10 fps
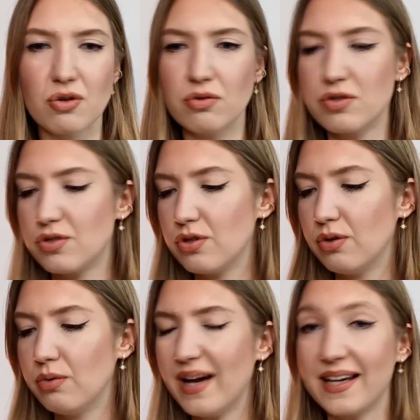
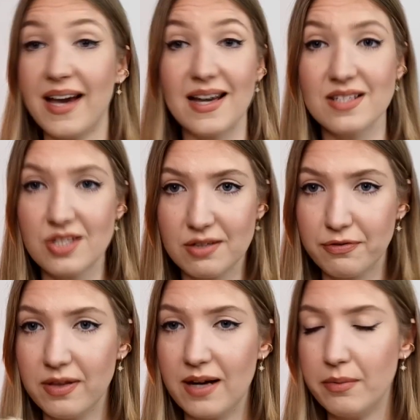also acacia
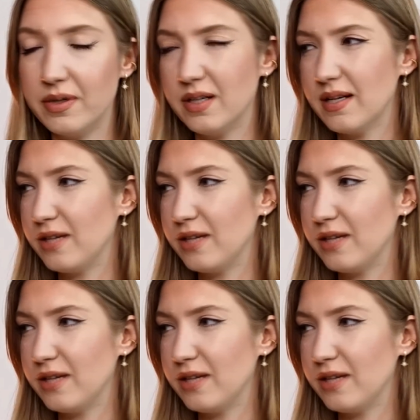flower.